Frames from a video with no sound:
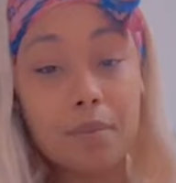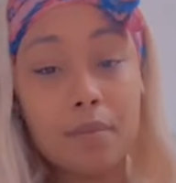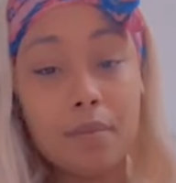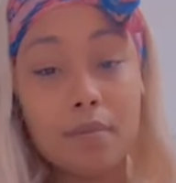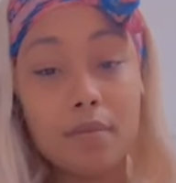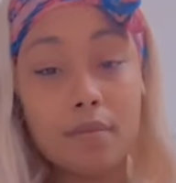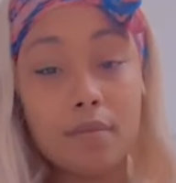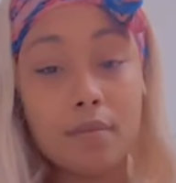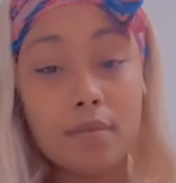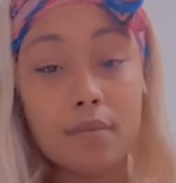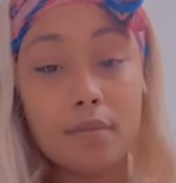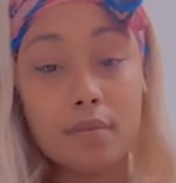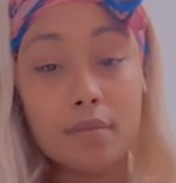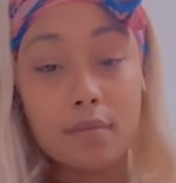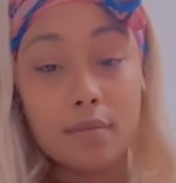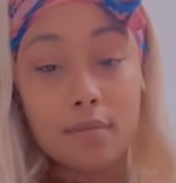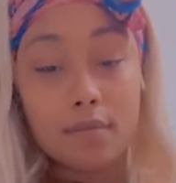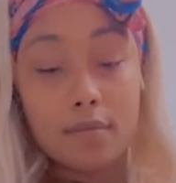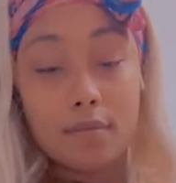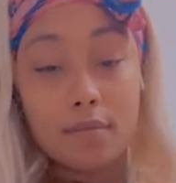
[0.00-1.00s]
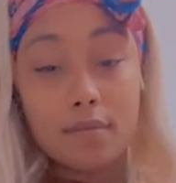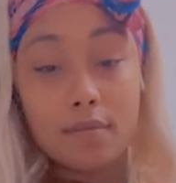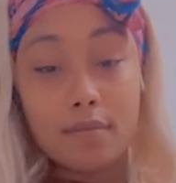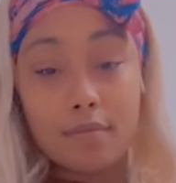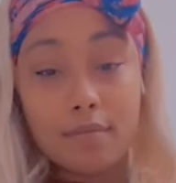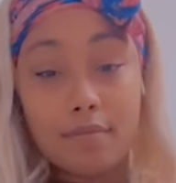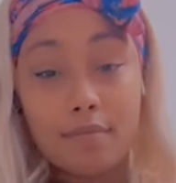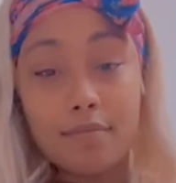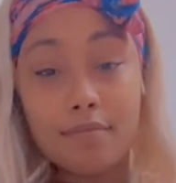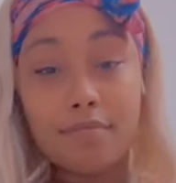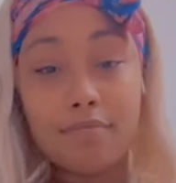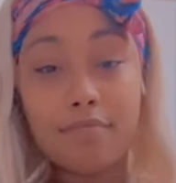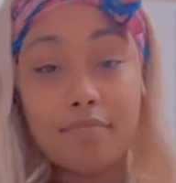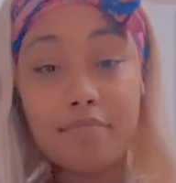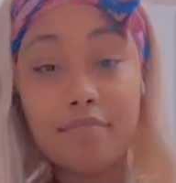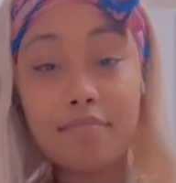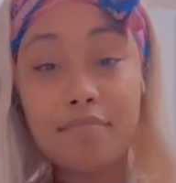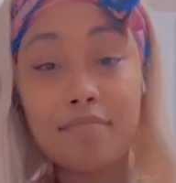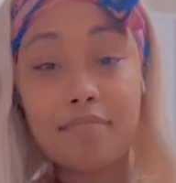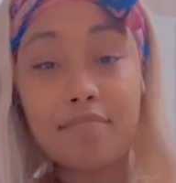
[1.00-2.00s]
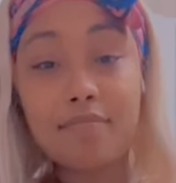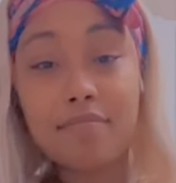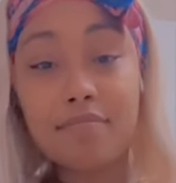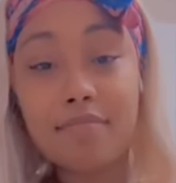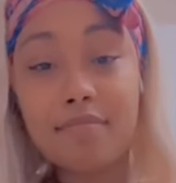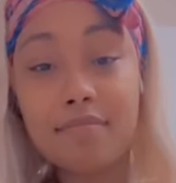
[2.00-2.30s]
(silence)